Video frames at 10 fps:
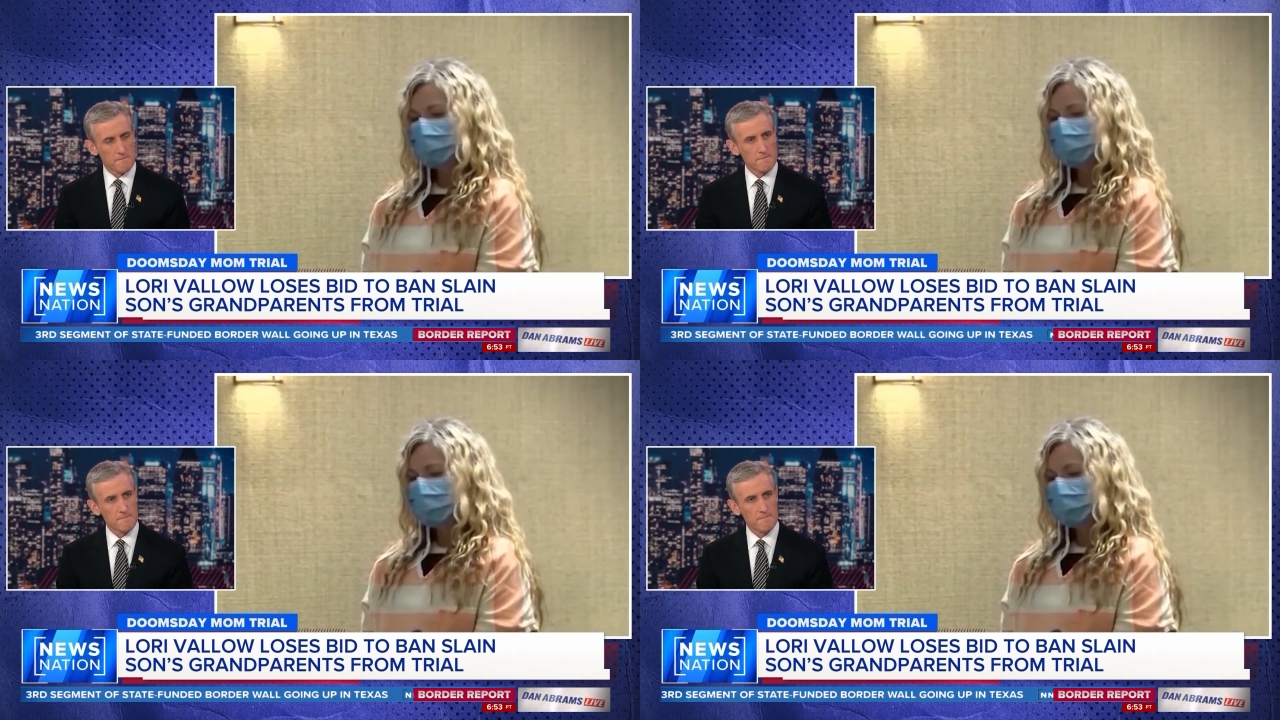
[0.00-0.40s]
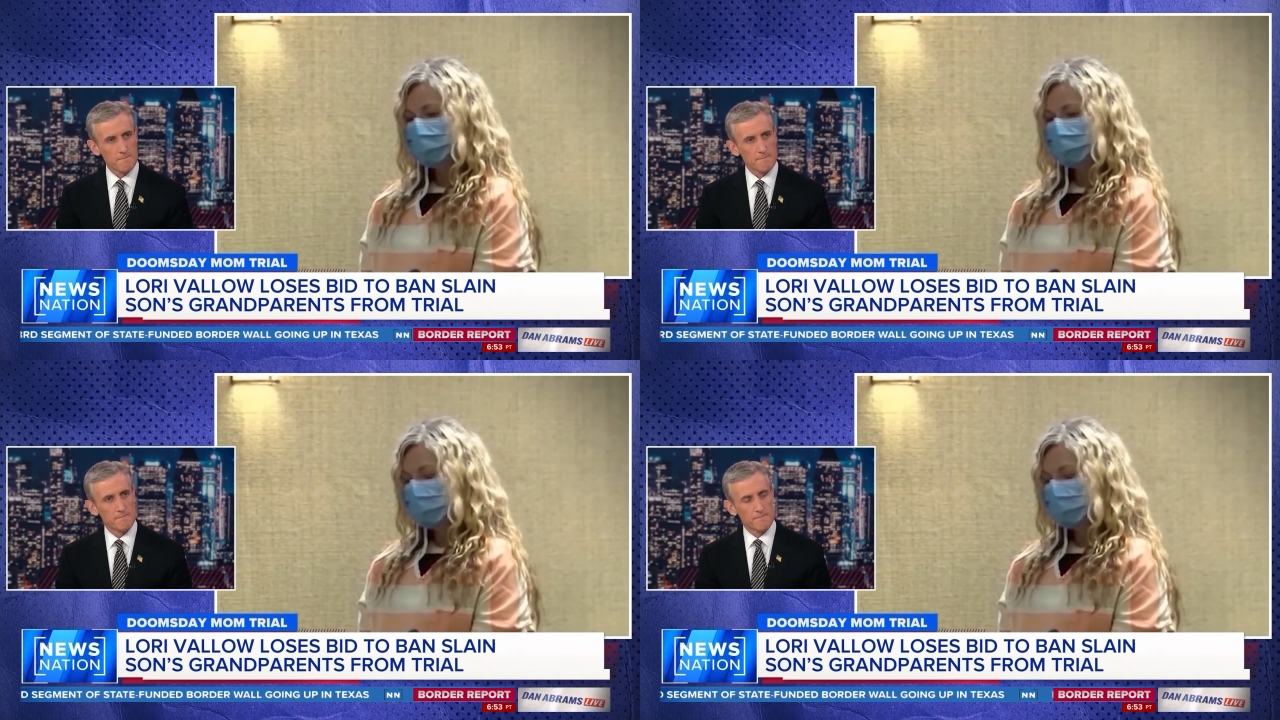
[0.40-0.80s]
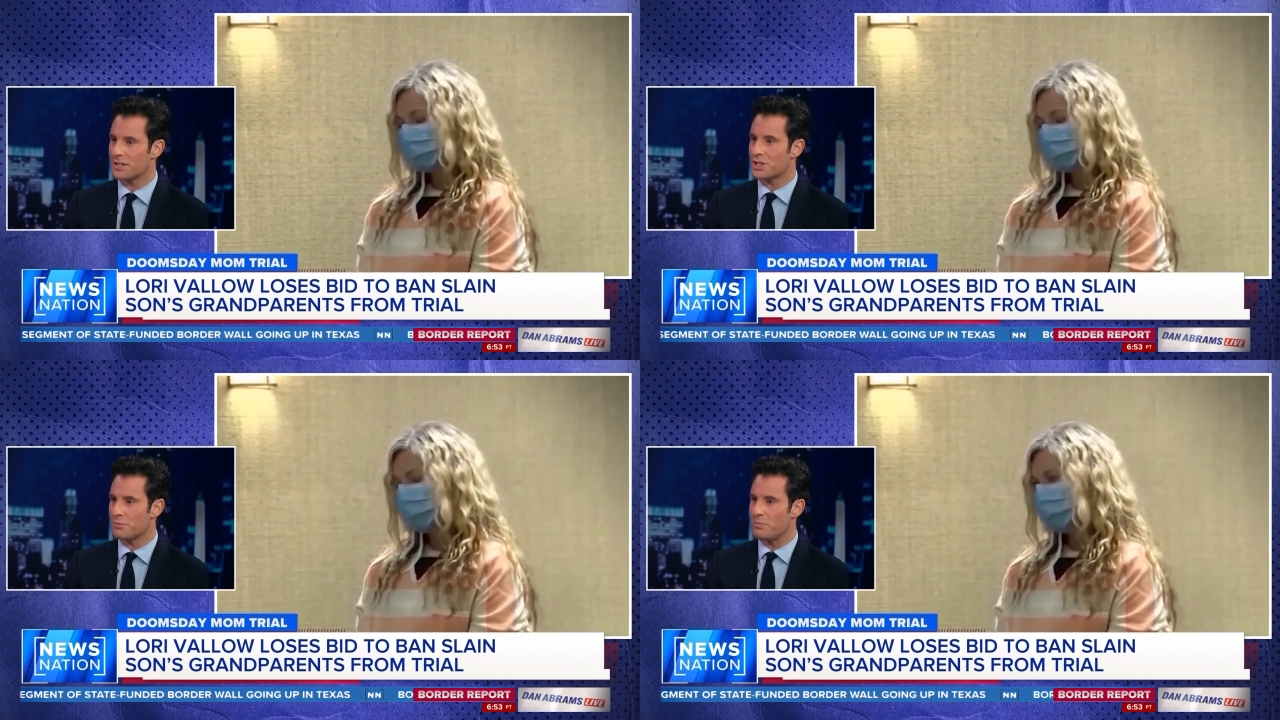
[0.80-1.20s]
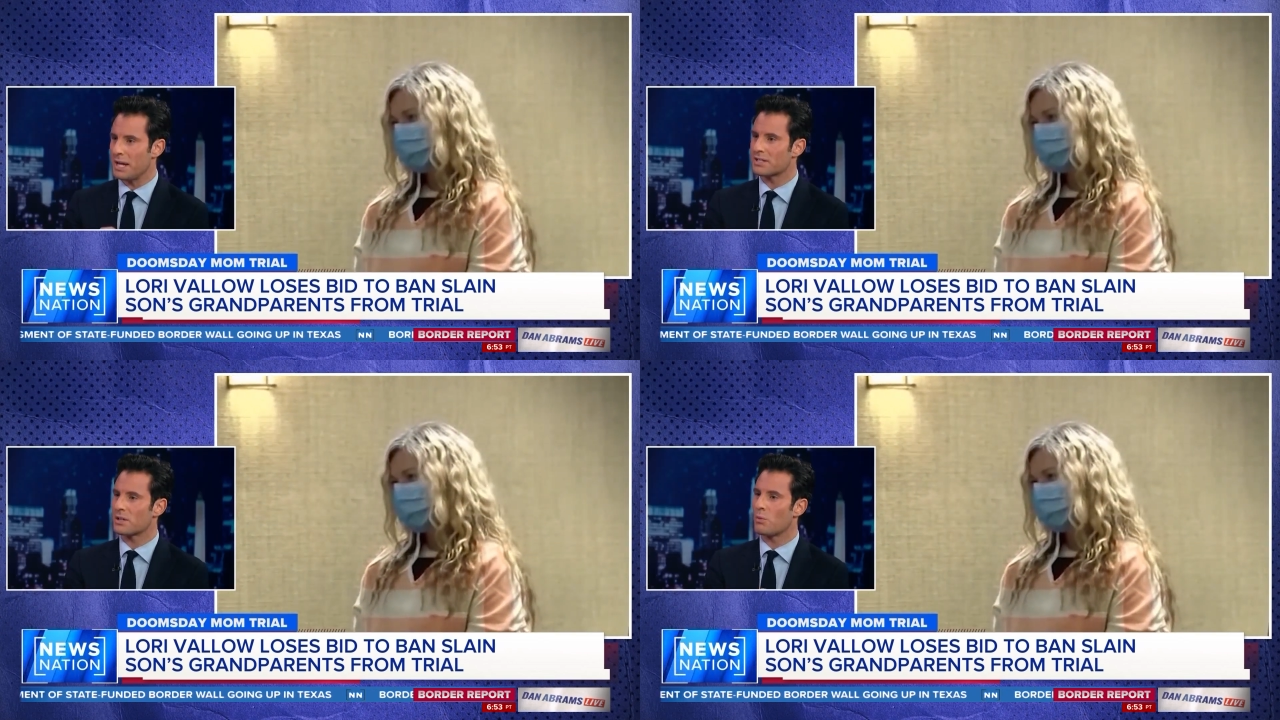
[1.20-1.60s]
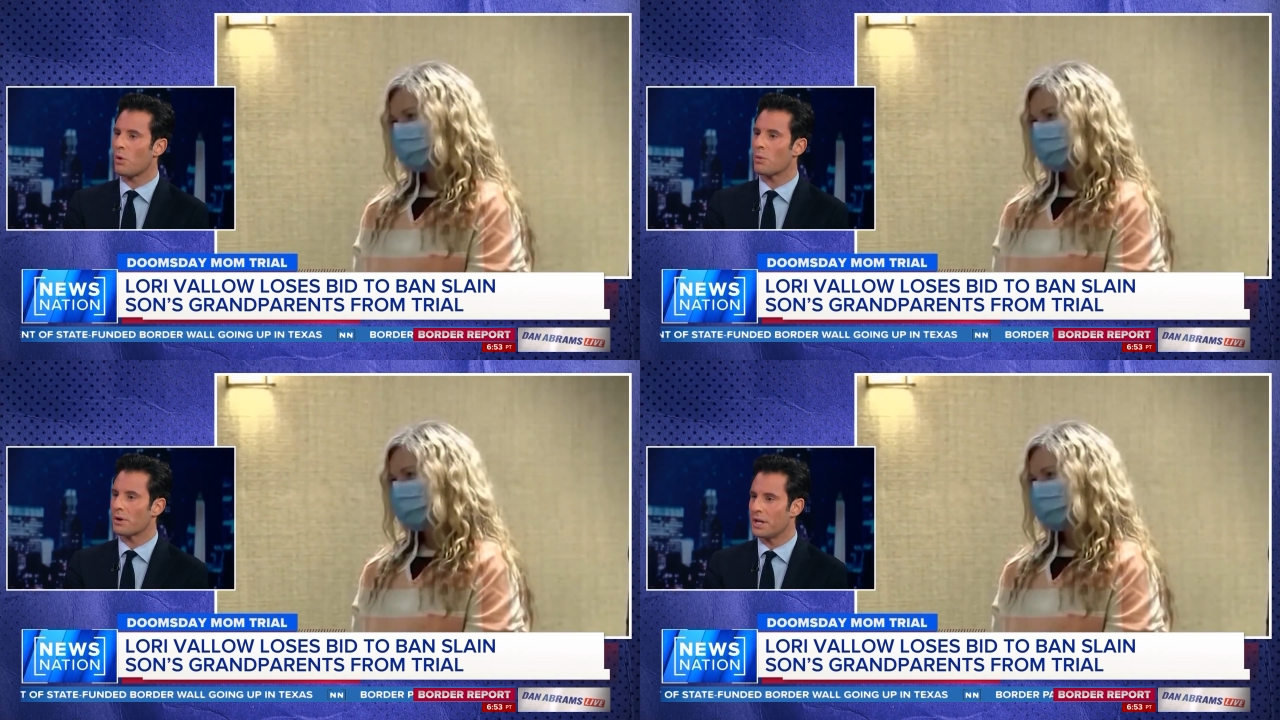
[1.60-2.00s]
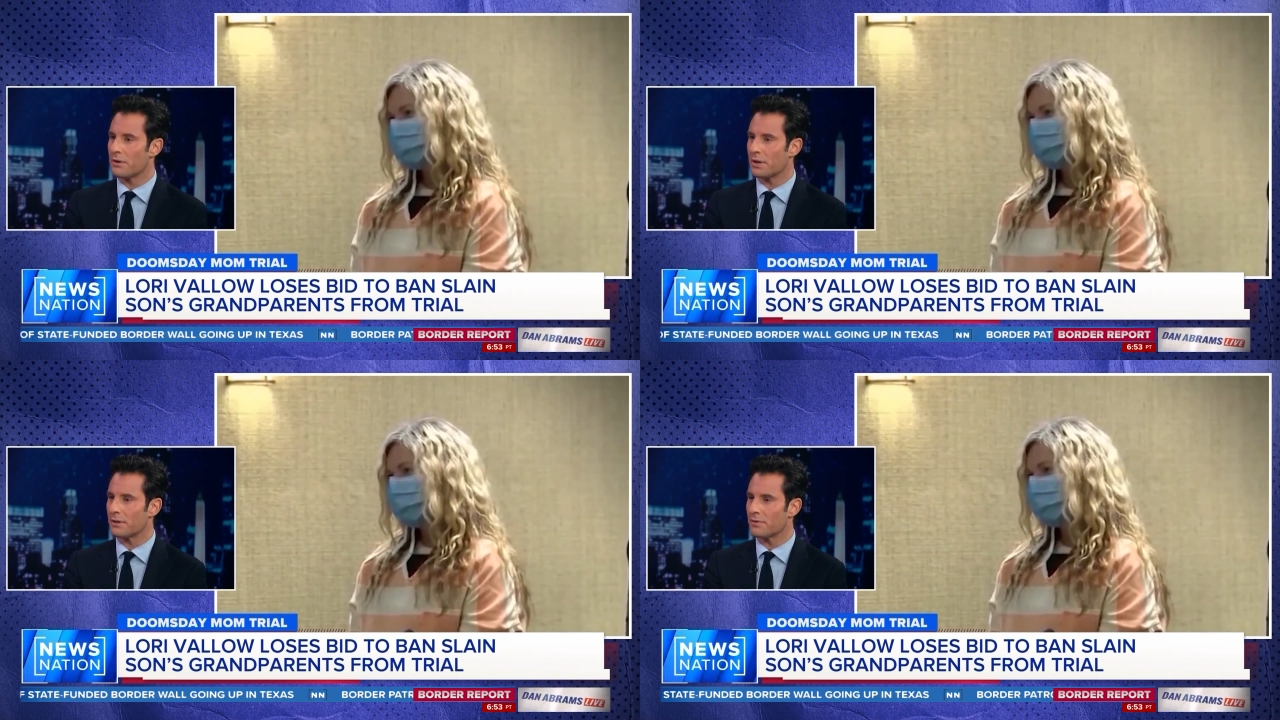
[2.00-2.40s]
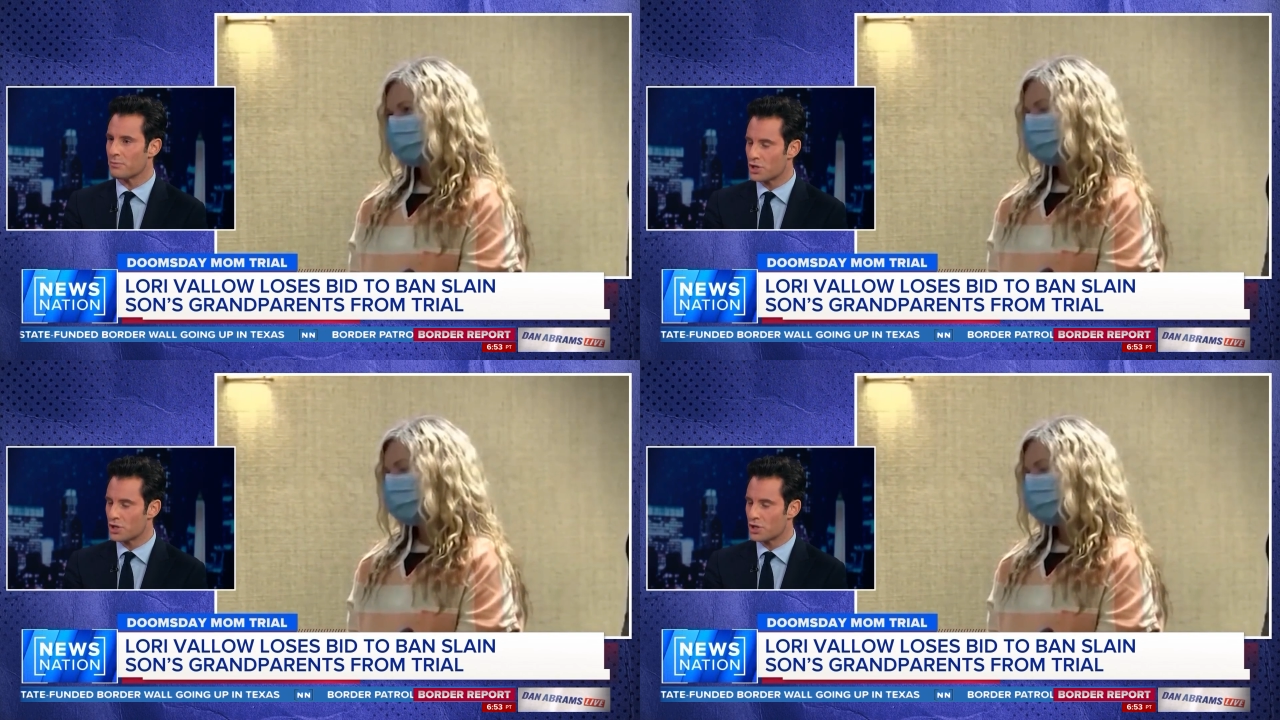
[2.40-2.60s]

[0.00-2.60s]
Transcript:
Speaker 1: the right decision based on what we're hearing from